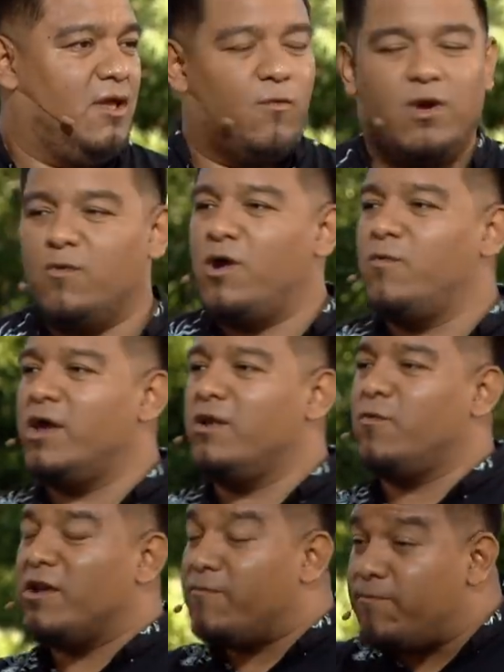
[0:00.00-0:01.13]

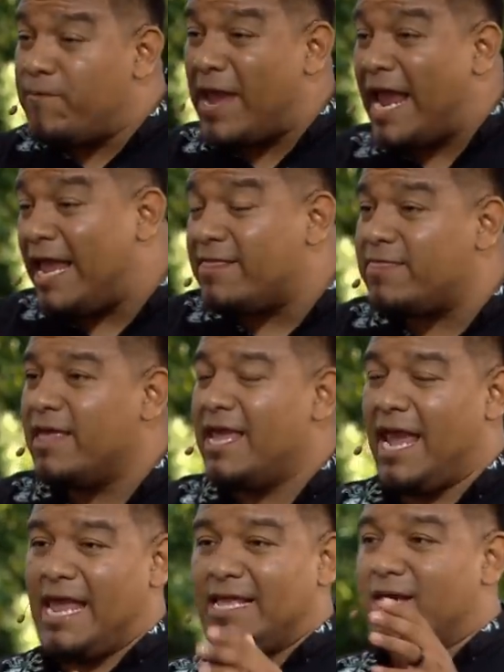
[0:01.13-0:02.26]
When faith and